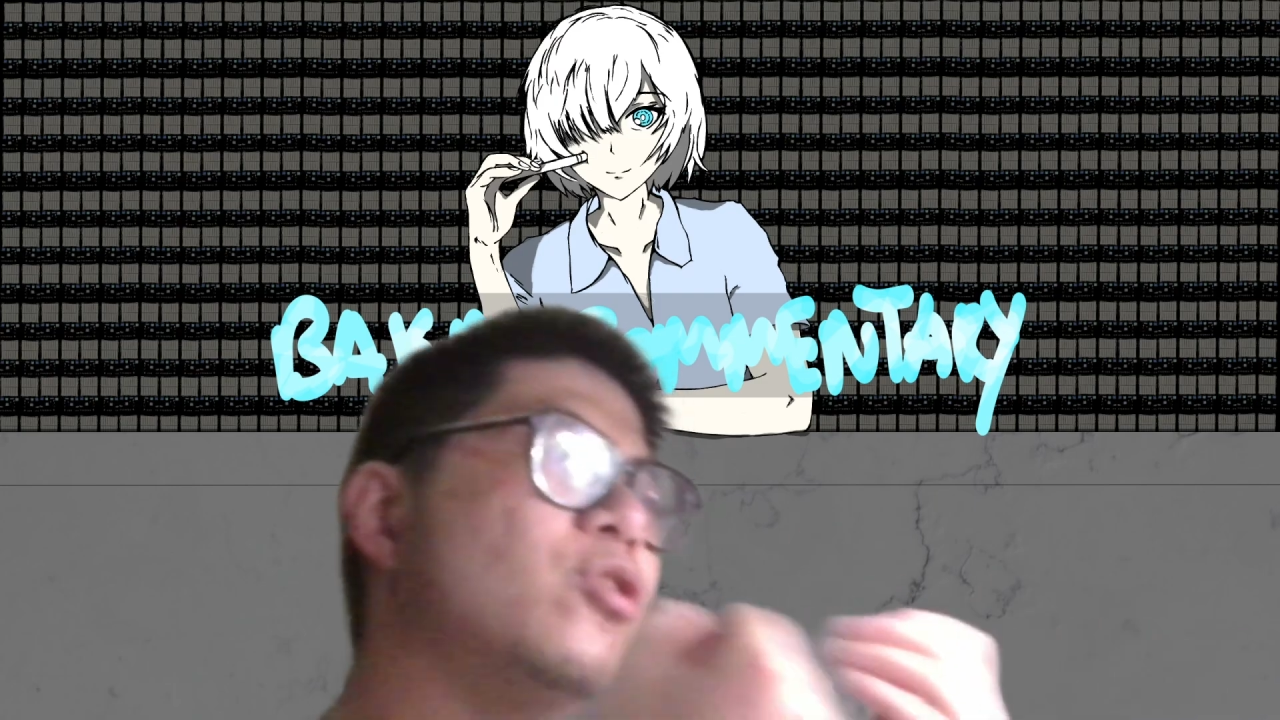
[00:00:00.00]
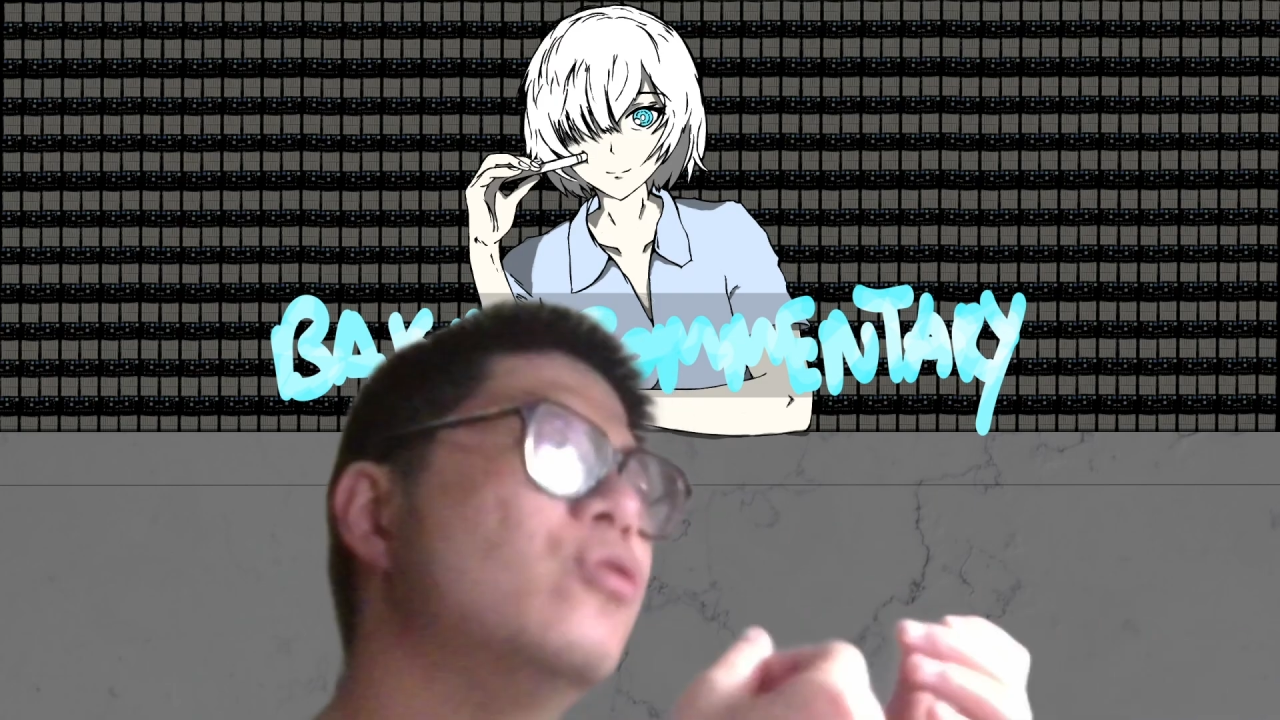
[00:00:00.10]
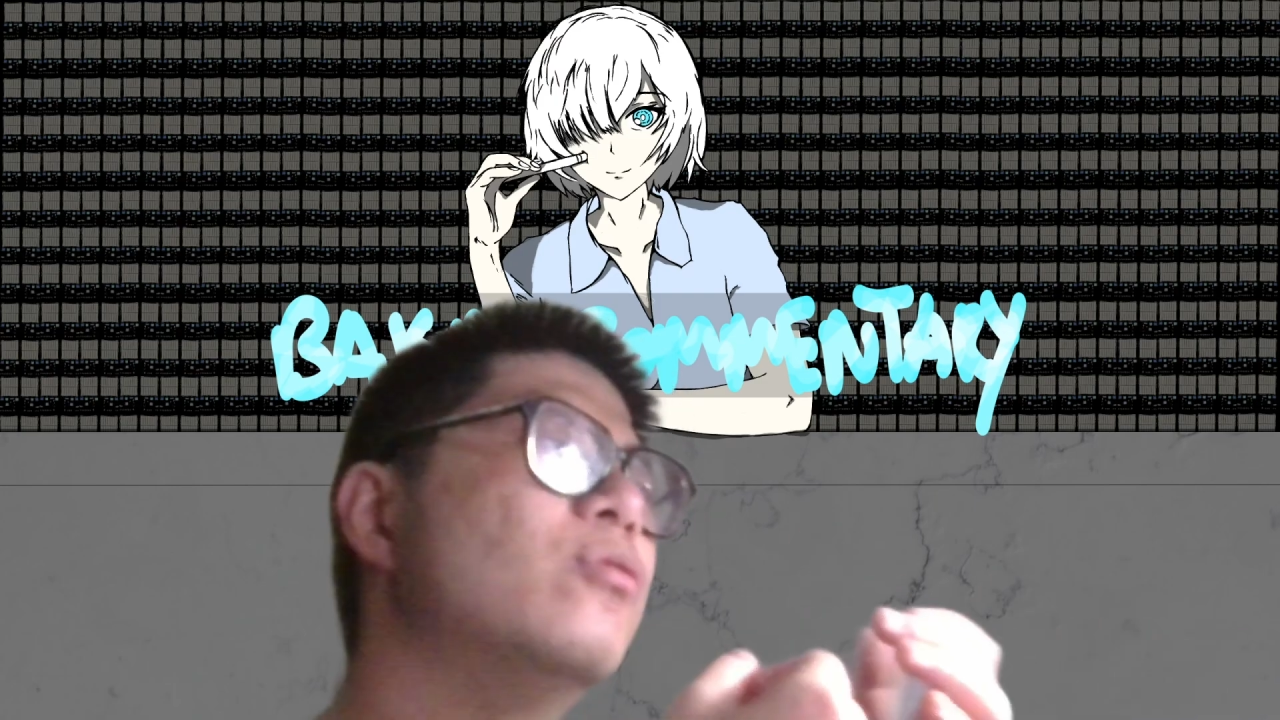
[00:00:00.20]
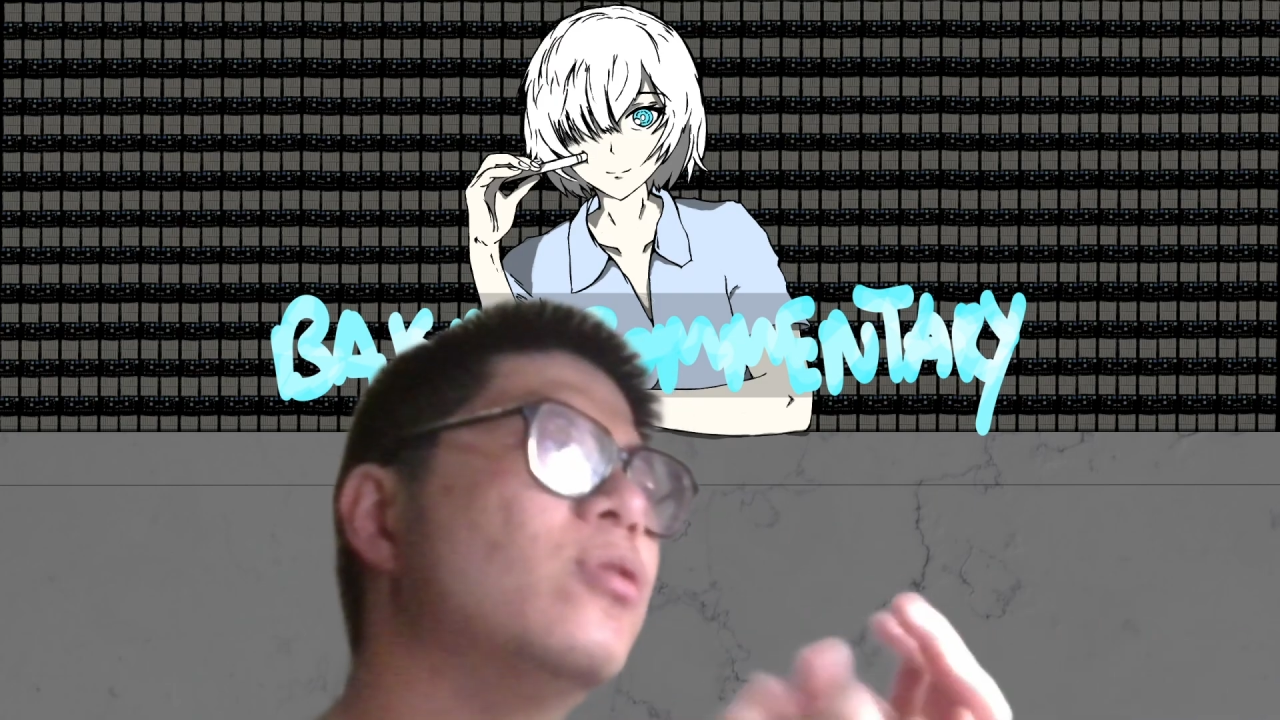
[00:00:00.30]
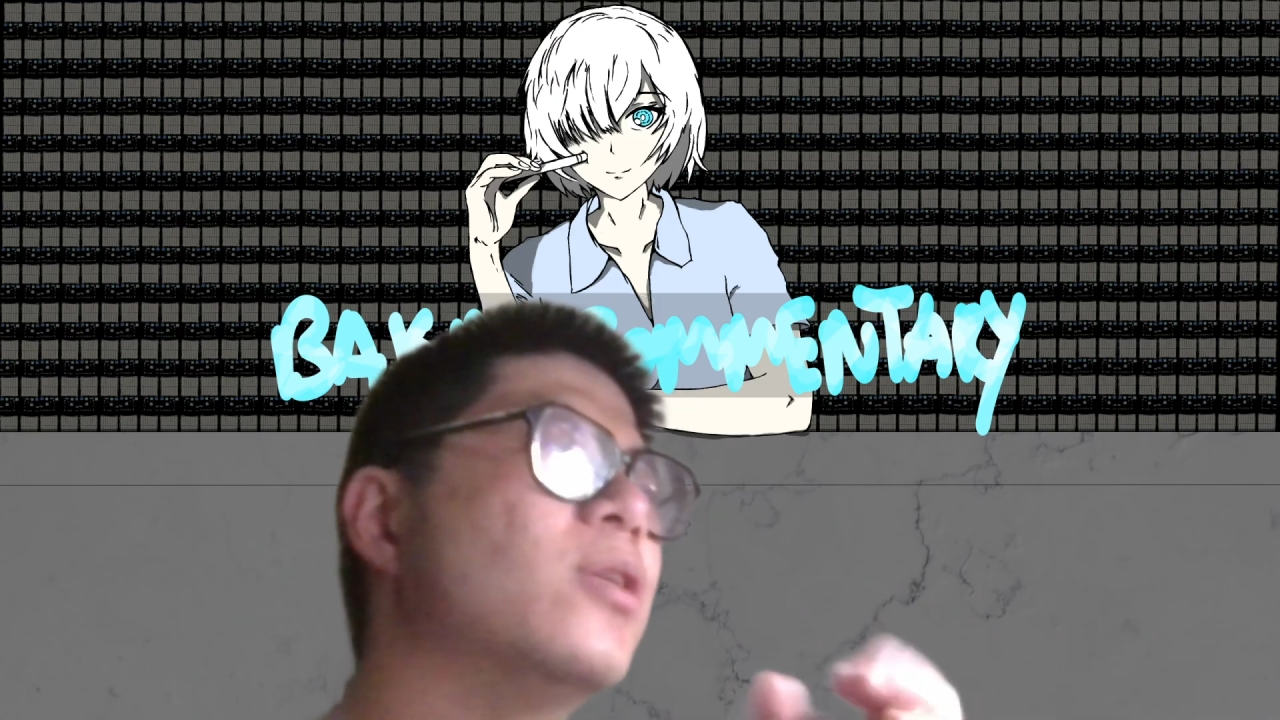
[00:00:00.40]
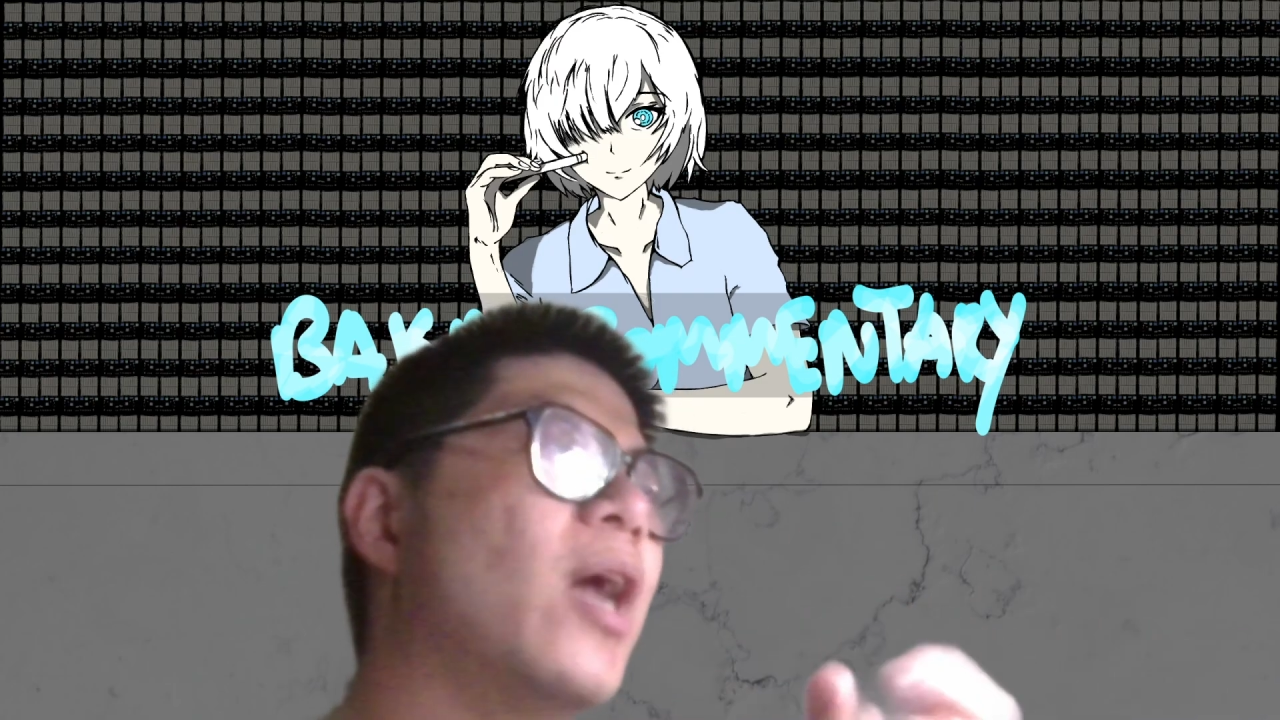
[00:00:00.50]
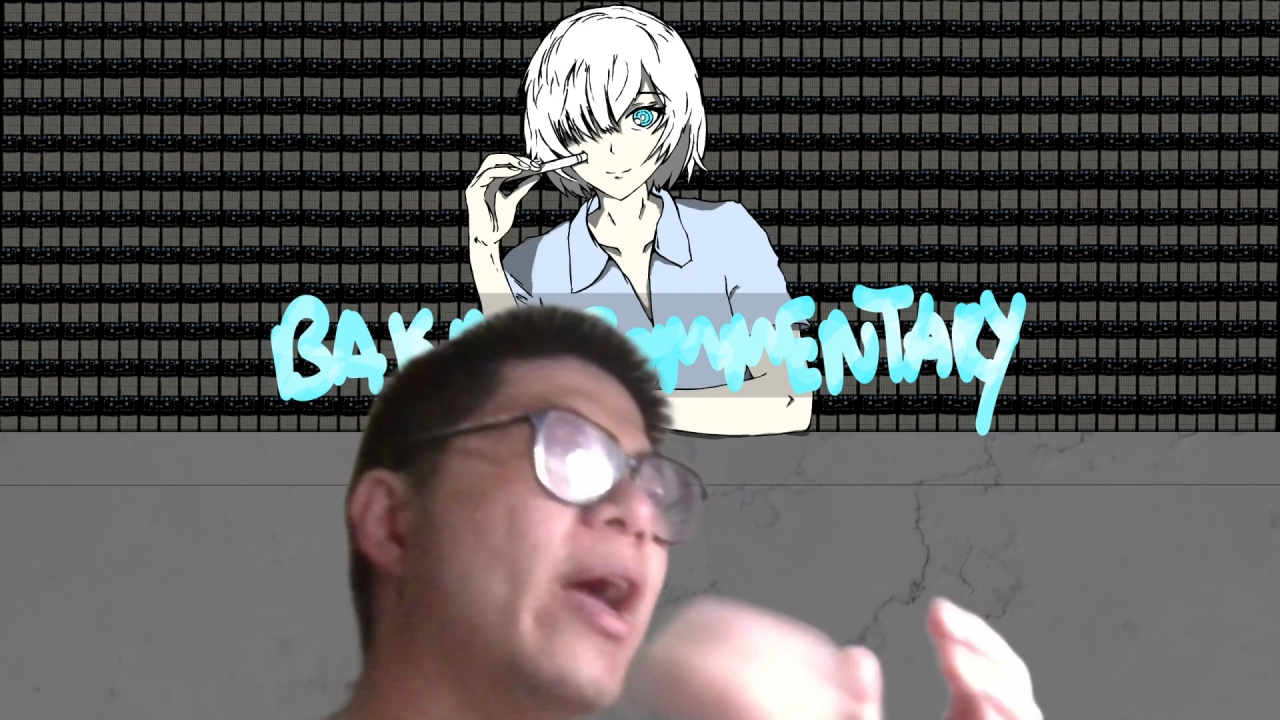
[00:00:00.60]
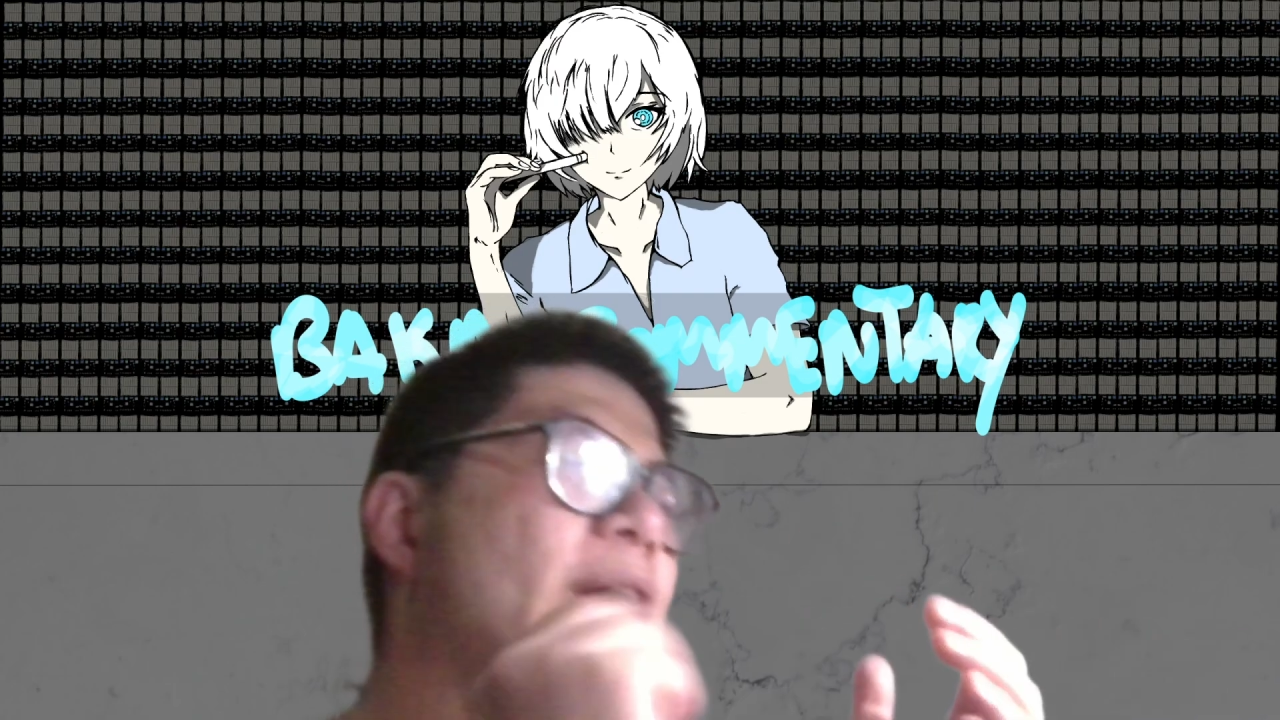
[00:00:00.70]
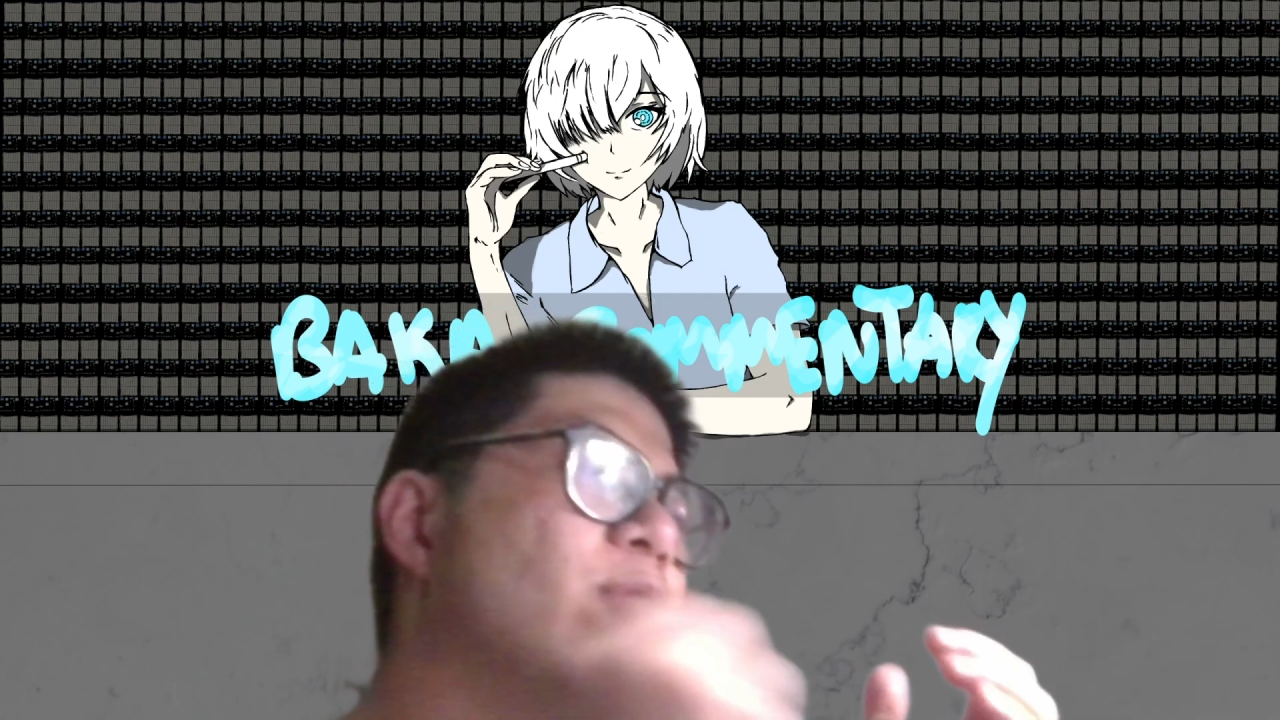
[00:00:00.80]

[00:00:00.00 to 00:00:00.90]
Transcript: due to that